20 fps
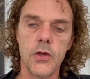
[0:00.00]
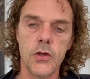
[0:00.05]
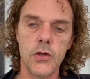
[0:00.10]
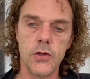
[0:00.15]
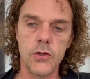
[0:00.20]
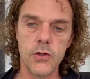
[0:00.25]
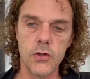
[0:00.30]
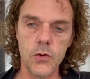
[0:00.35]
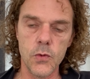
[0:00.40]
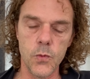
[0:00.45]

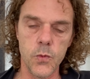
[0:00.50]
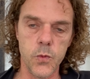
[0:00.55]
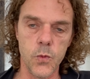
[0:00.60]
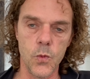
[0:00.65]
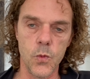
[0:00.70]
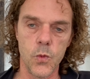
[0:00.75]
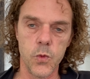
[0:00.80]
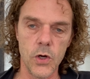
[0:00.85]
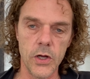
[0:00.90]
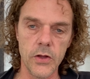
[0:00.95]
you
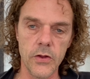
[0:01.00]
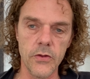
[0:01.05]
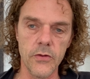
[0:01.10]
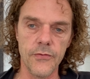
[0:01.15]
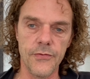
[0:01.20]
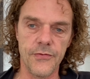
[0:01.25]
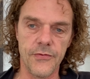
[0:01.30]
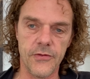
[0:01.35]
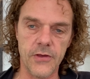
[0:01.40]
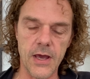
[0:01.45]

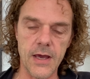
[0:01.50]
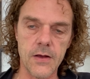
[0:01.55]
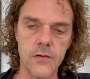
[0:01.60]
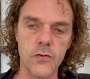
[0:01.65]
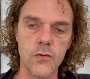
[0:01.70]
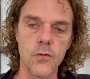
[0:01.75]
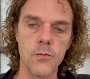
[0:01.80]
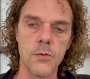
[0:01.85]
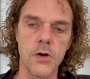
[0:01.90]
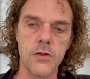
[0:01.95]
will take
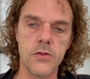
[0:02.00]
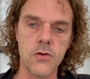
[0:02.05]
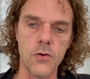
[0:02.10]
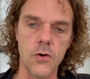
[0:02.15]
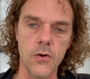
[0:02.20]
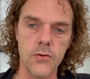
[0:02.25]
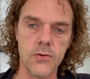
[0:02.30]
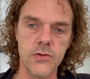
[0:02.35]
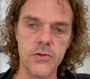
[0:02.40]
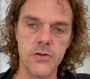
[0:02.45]
too much
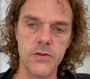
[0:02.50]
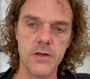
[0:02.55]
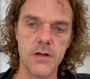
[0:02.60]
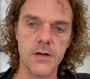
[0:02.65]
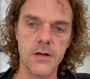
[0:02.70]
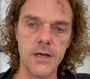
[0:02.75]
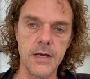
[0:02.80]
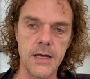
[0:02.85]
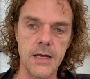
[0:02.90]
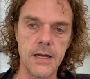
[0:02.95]

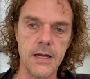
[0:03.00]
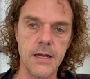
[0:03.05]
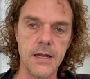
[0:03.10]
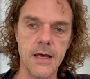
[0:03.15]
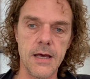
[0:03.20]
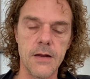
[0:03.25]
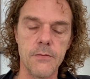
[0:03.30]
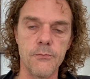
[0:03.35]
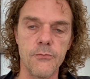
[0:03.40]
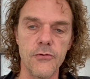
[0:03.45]
oxygen in
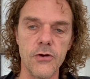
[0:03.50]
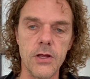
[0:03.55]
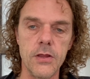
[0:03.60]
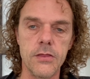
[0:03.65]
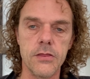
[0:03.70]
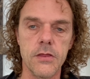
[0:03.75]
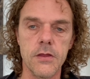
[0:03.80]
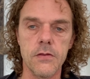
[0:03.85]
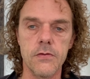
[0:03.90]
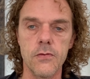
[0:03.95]
and
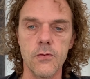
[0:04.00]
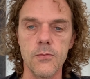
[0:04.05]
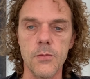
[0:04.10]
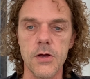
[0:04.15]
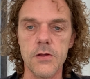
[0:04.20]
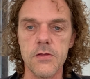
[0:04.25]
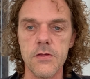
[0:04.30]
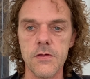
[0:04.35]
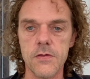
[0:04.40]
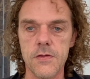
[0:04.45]
breathe too
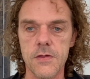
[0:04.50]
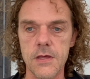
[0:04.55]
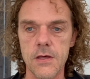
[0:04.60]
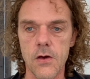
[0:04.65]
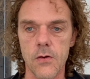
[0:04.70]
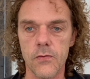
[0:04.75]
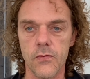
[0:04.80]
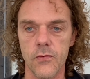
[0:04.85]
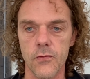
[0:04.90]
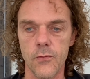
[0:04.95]
much
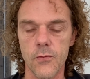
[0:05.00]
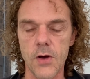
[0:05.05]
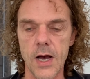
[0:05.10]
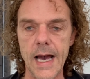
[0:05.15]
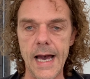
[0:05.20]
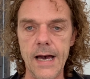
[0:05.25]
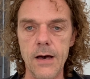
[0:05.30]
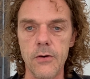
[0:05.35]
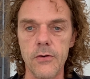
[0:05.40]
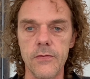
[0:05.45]
CO2
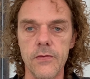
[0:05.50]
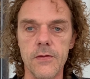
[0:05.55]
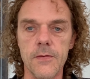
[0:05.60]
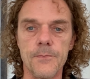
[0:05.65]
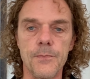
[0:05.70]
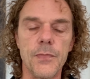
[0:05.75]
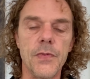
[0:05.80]
out.